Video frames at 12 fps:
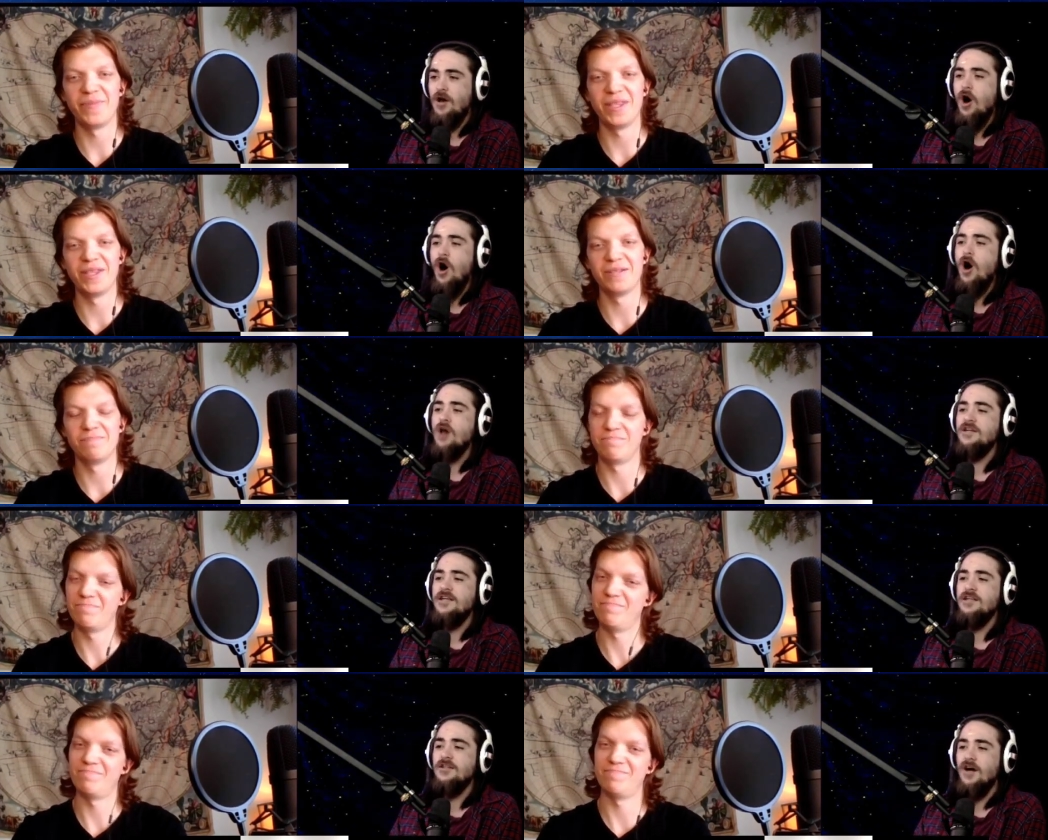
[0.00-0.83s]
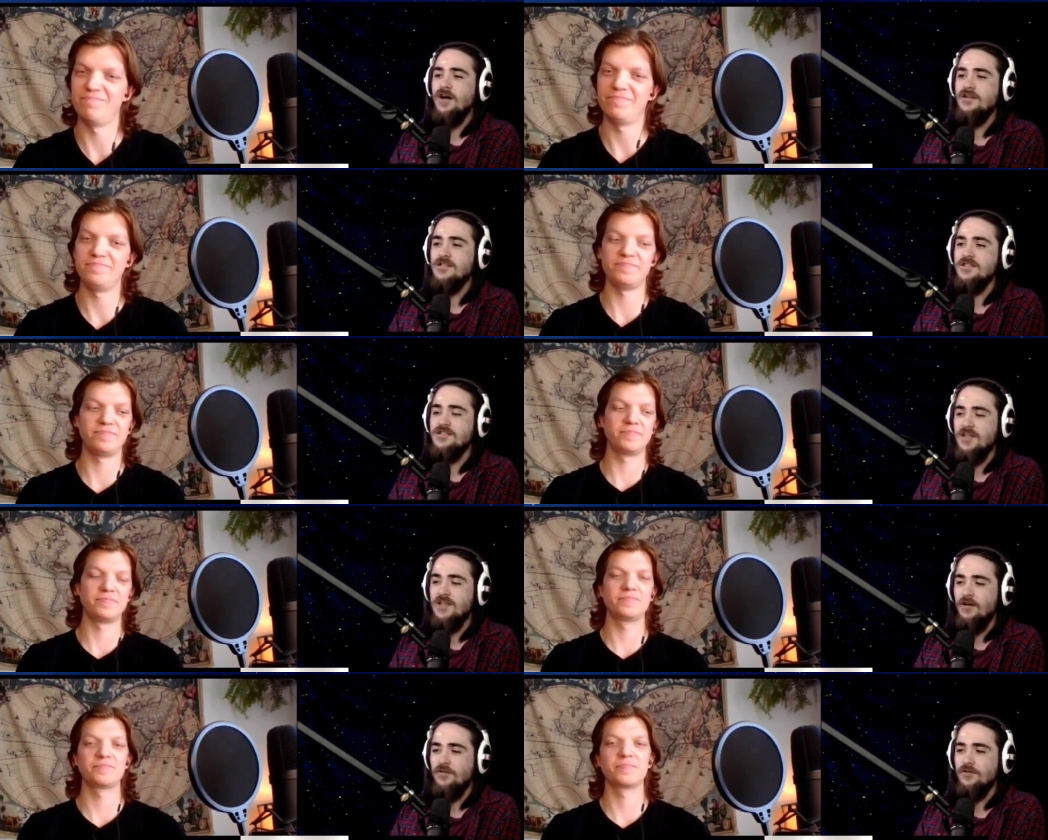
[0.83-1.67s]
Speaker 1: all he does is
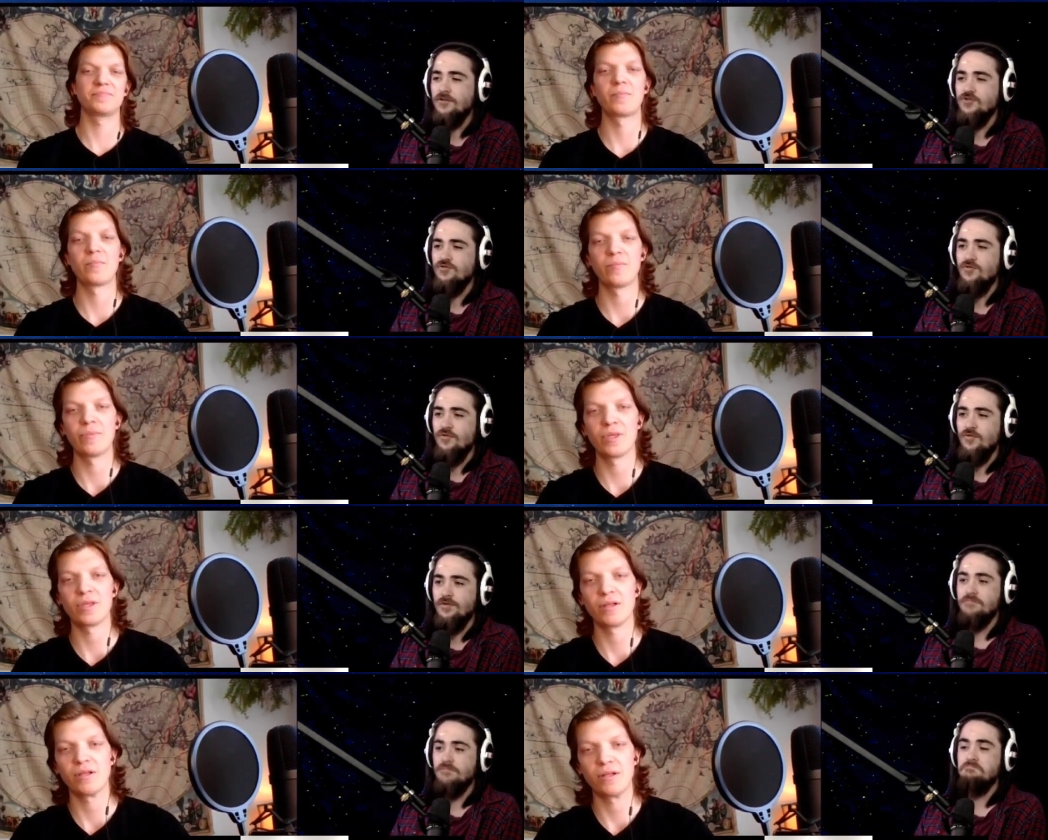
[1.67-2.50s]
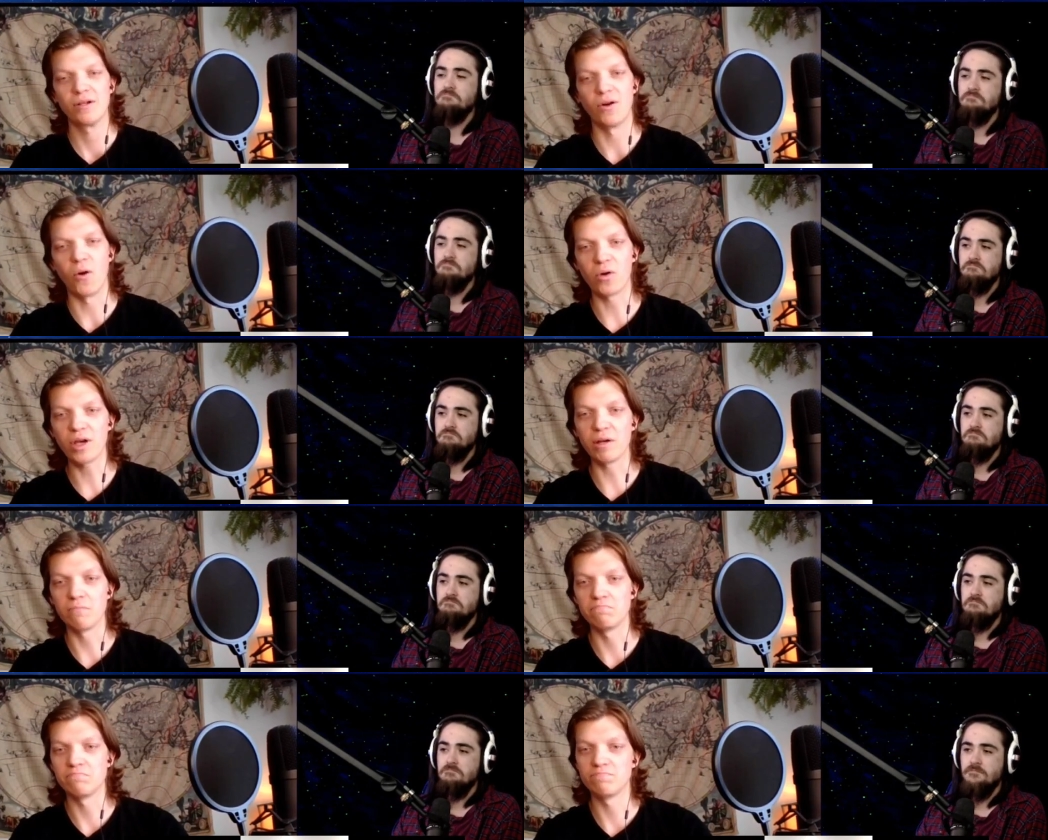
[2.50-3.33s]
tell the truth.
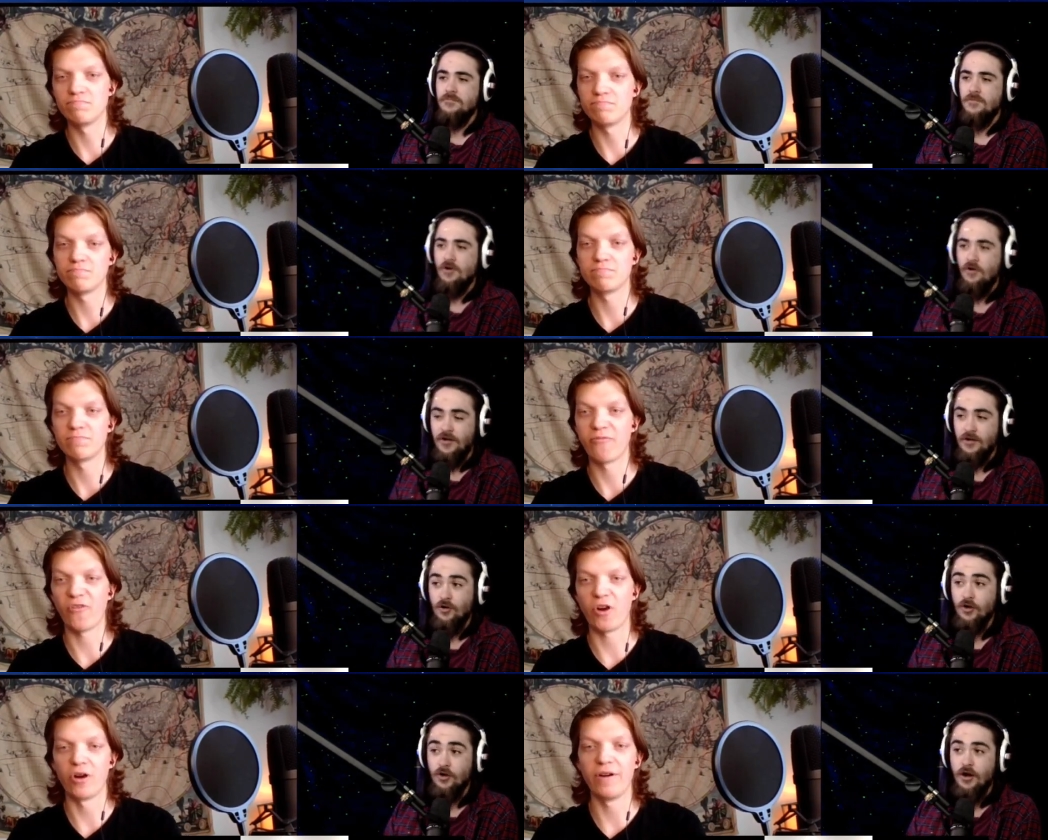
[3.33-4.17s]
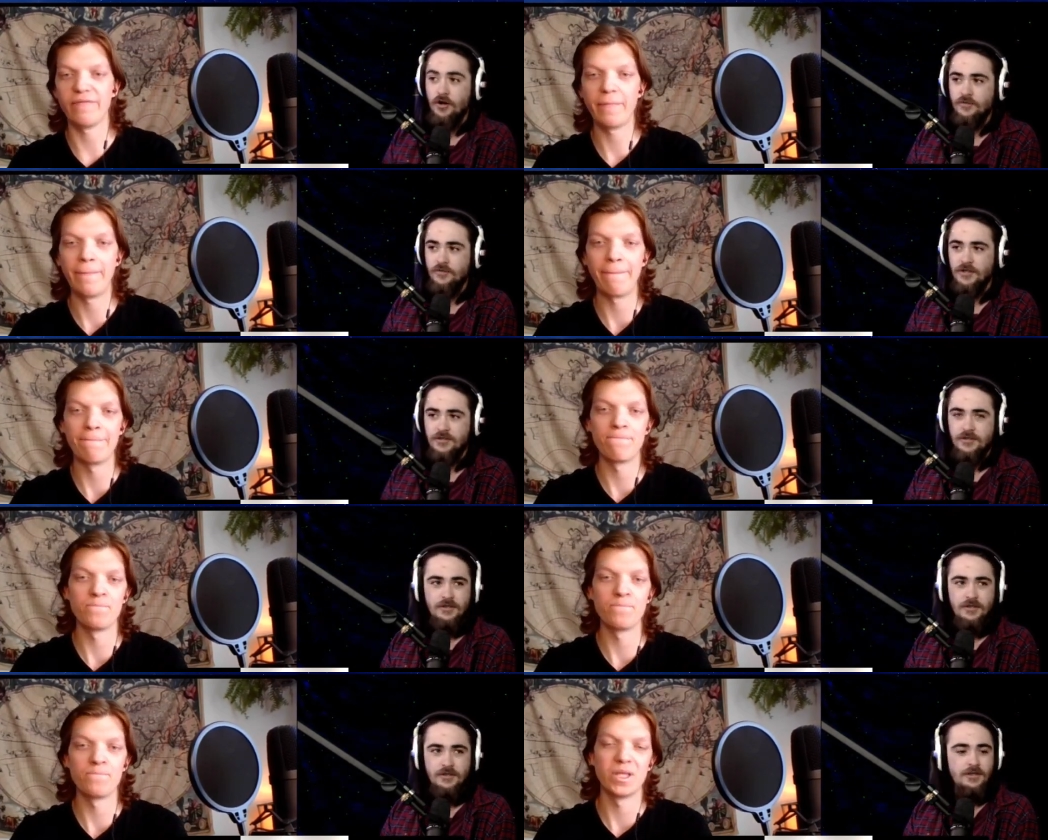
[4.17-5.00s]
Okay. All right. Good Fair argument.
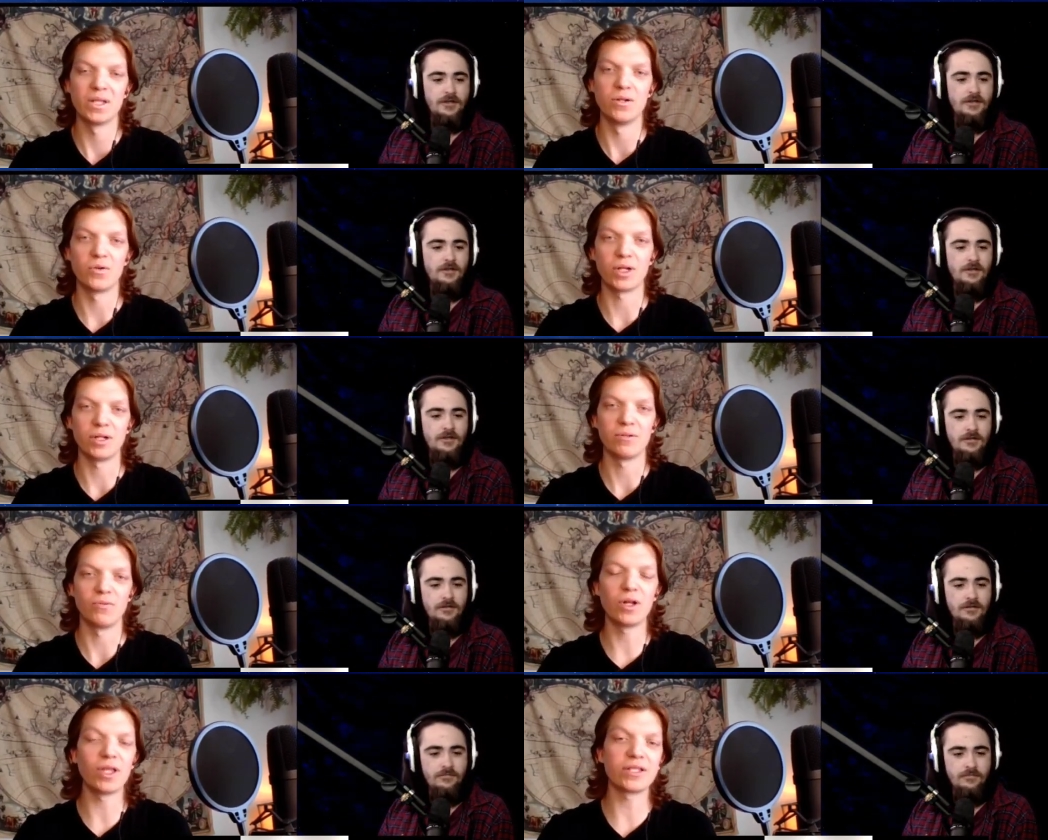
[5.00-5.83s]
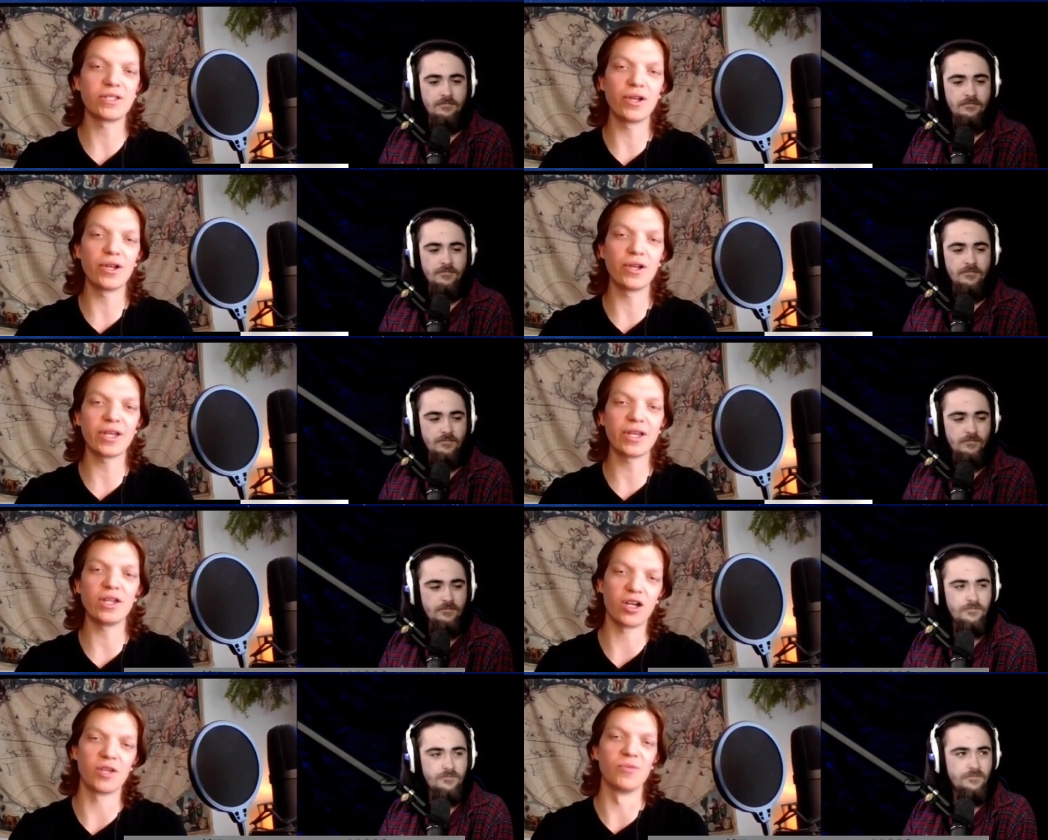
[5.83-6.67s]
Speaker 2: Enough. Okay. Well, let's look at
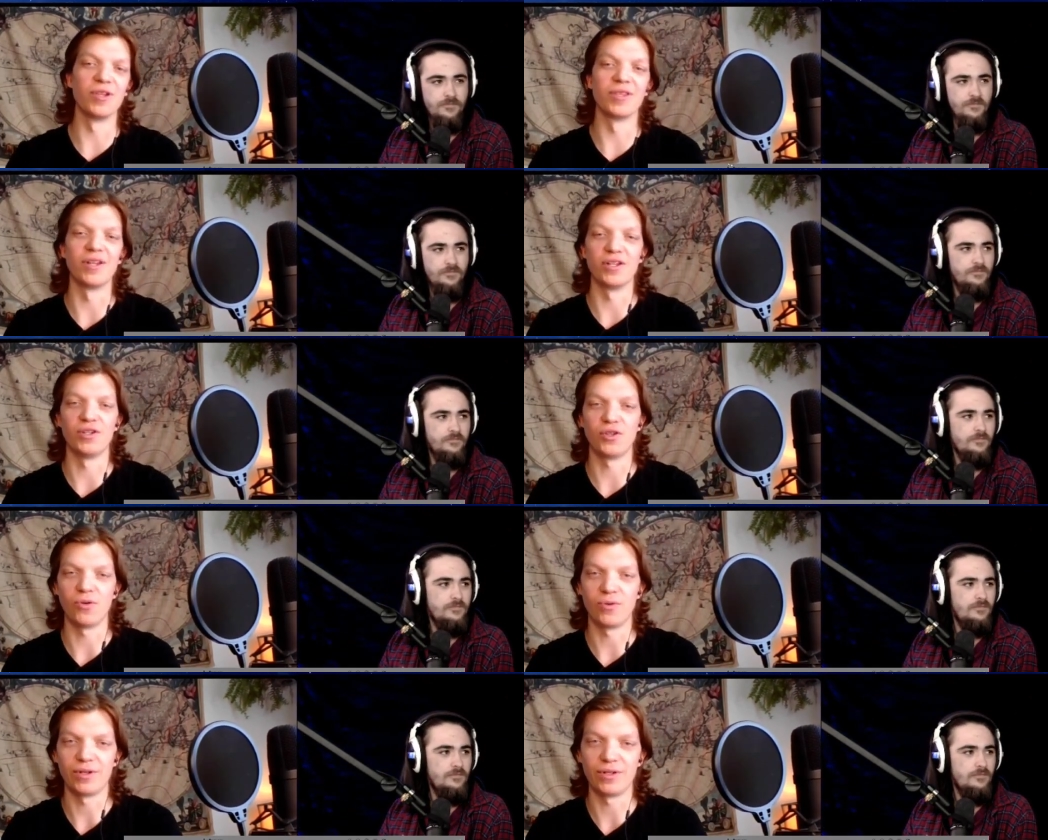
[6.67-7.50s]
the document that he showed